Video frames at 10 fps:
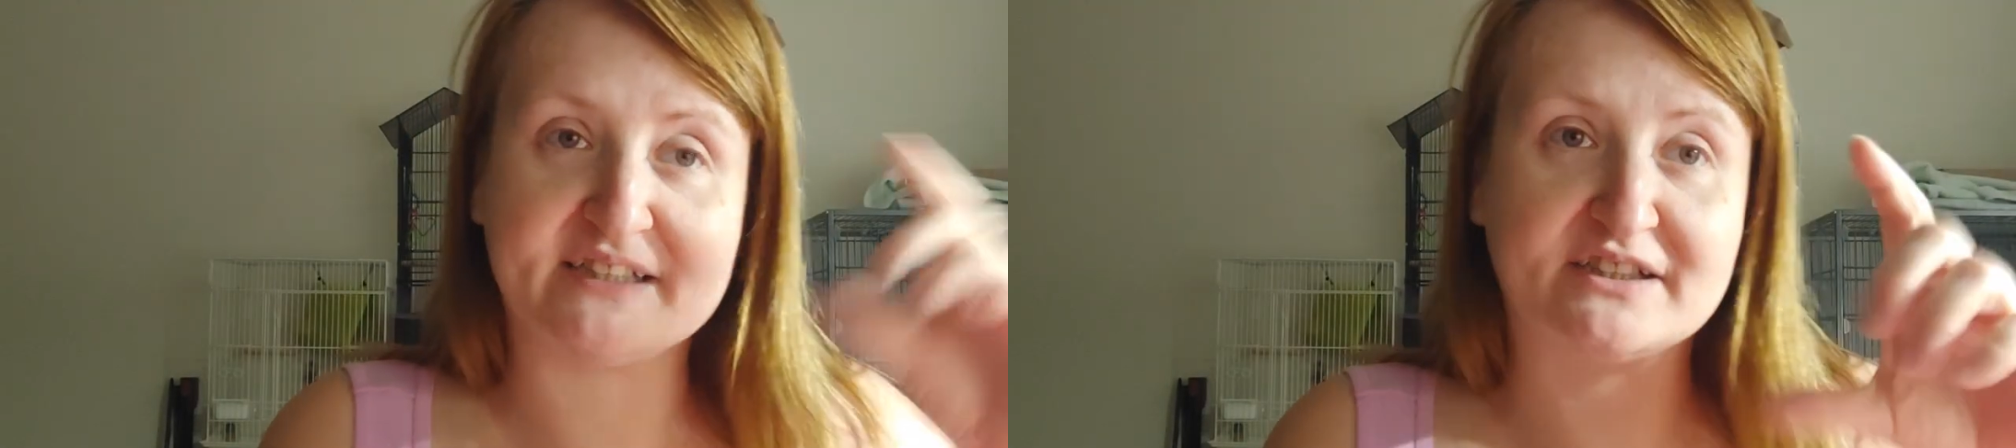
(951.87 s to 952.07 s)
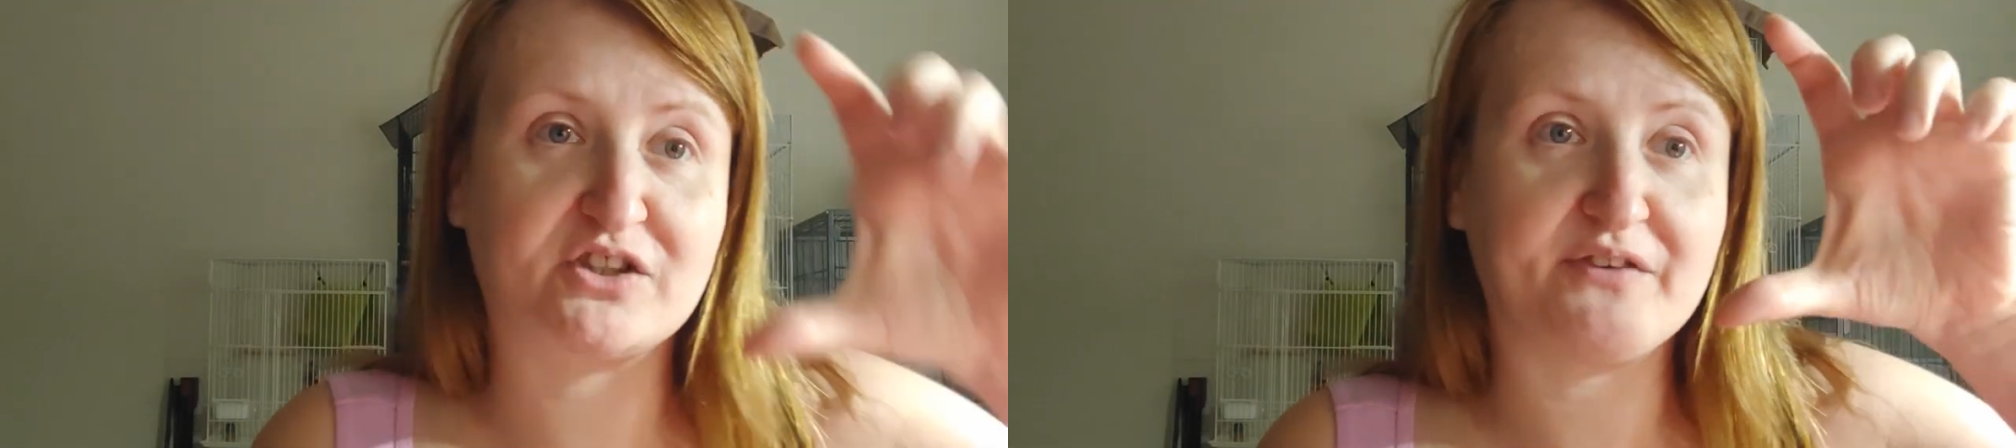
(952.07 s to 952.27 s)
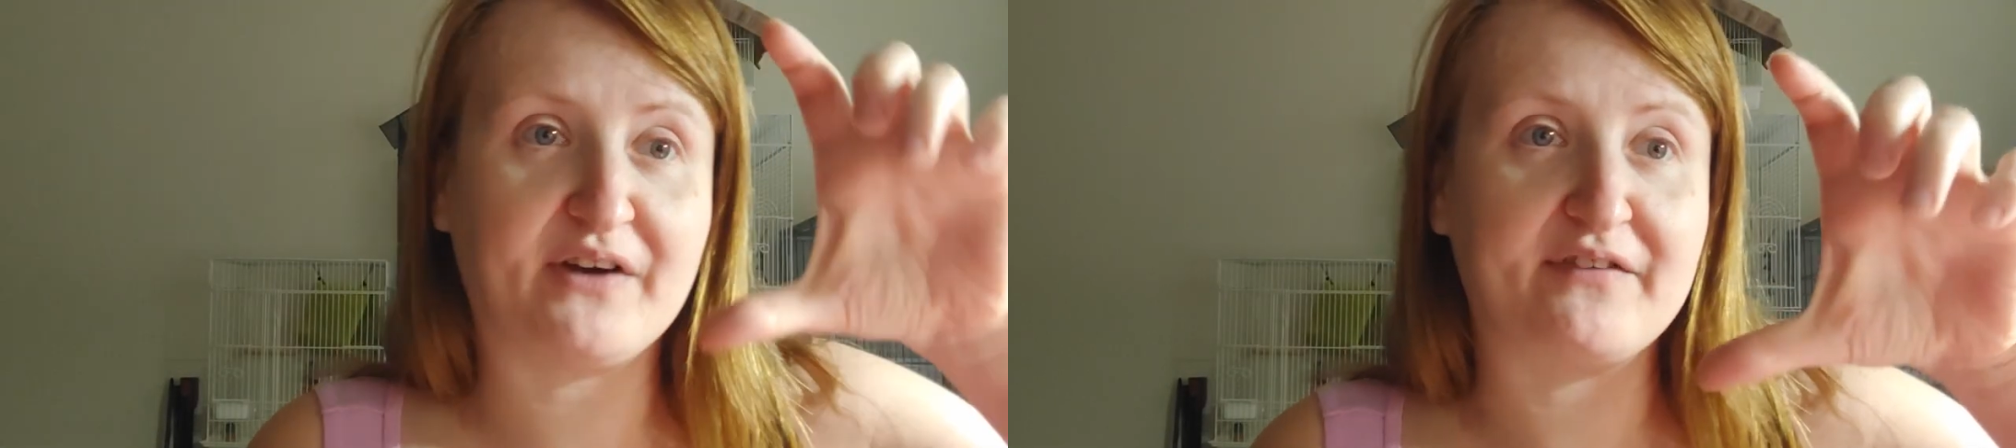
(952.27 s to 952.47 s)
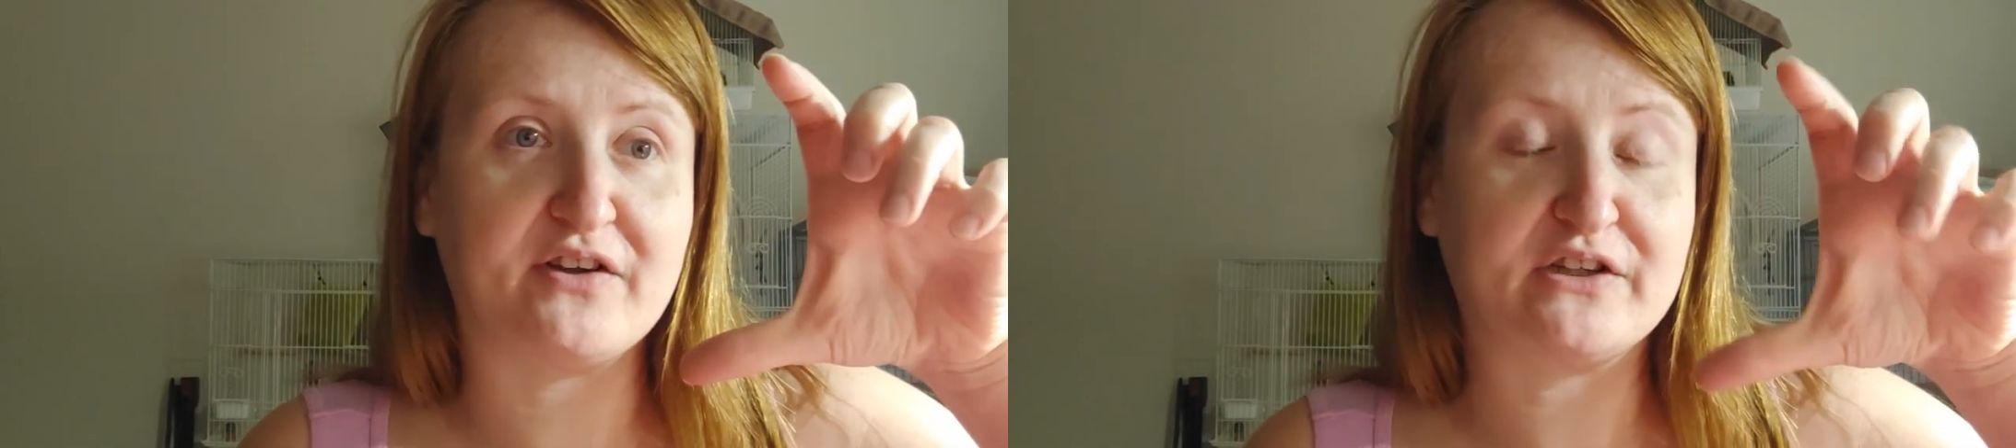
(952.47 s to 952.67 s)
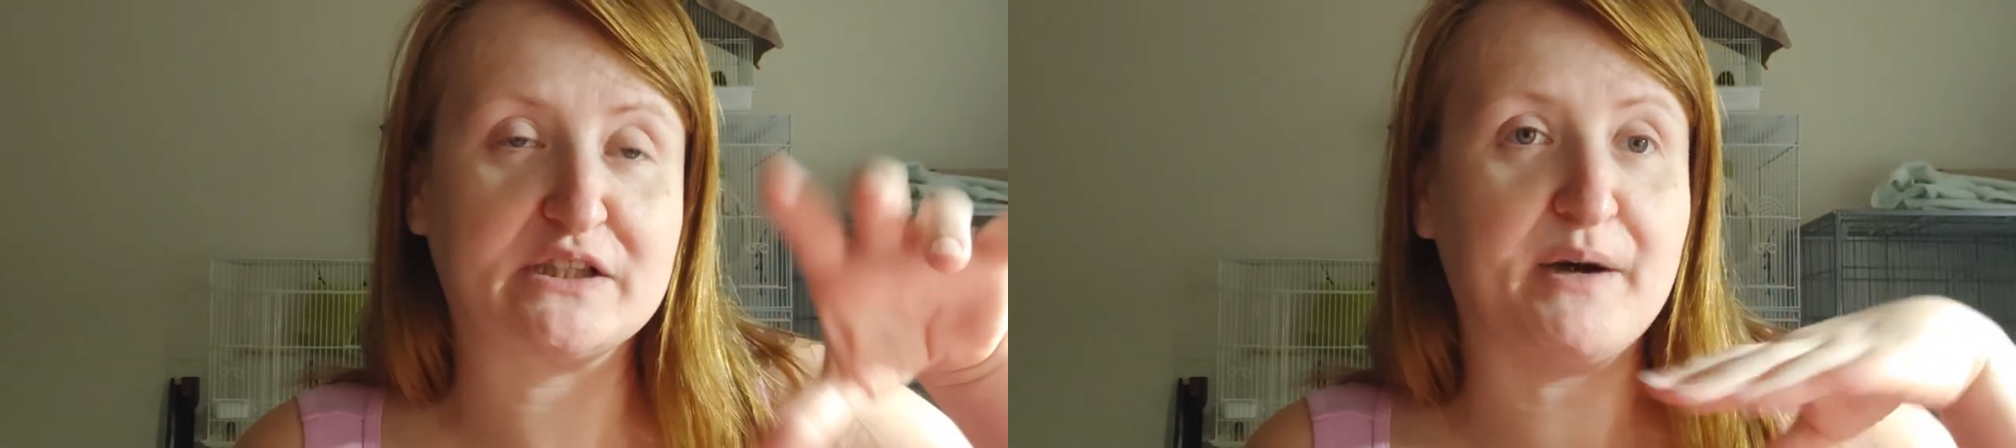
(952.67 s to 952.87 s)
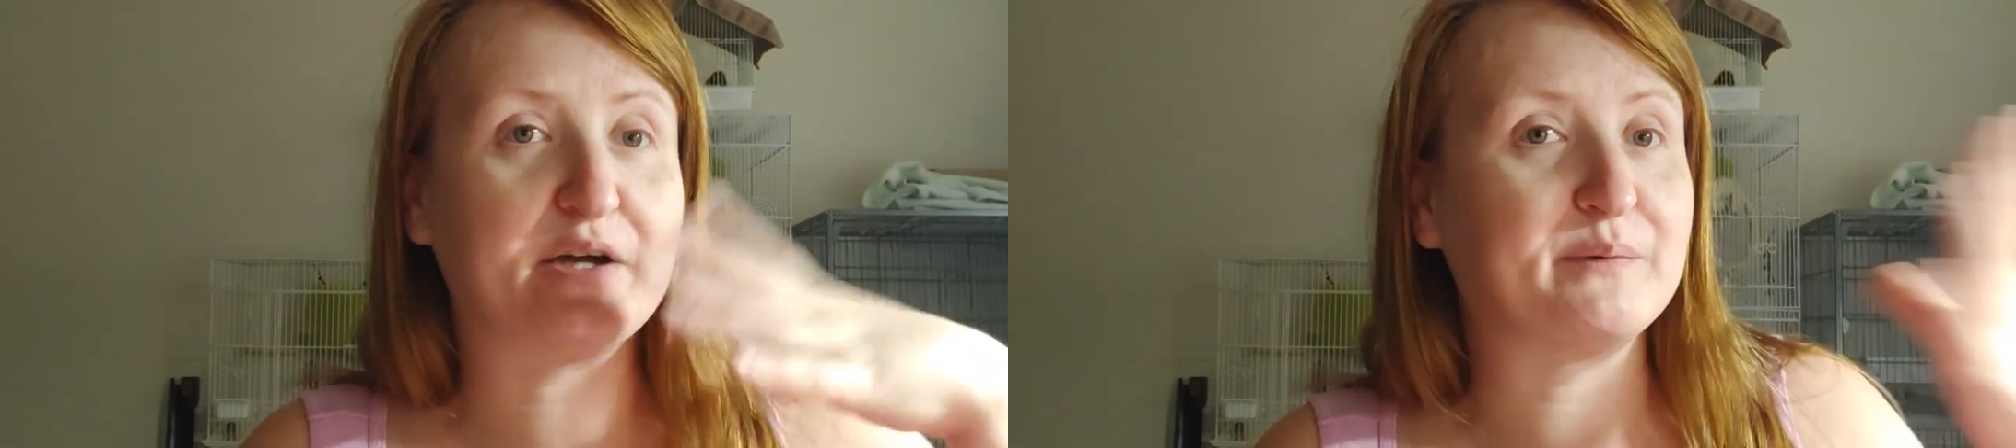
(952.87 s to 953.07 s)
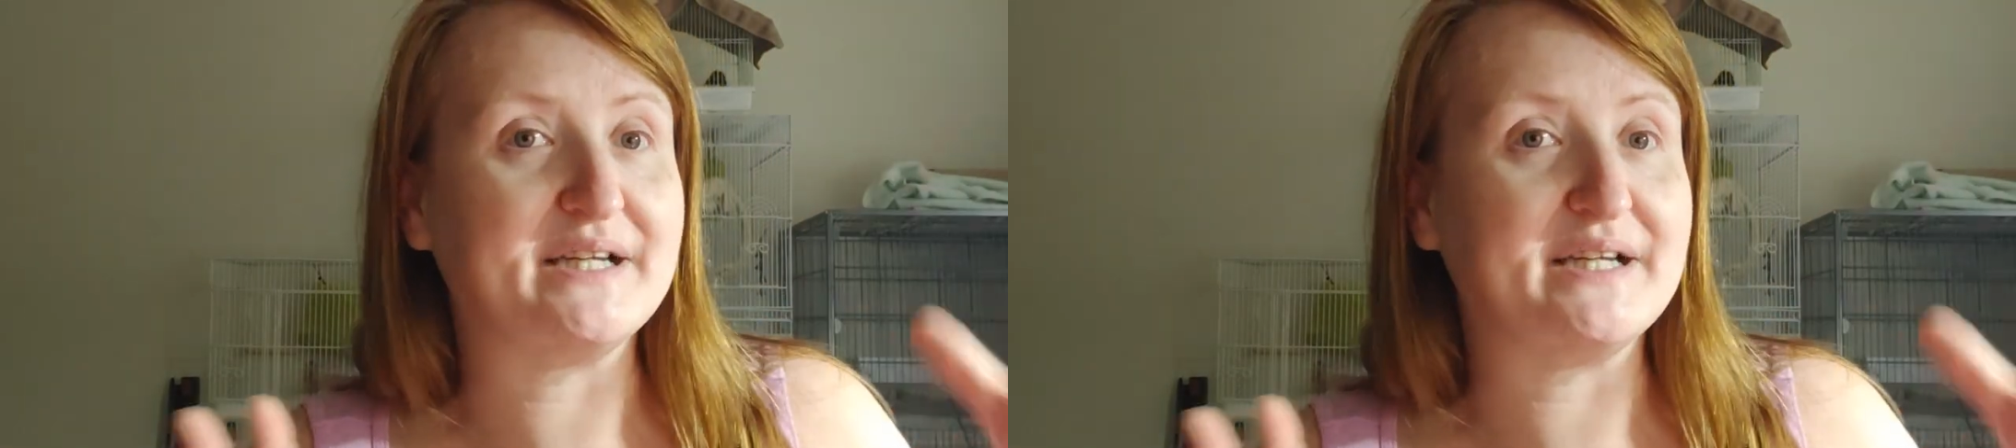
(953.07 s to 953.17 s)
it's $35 a bottle.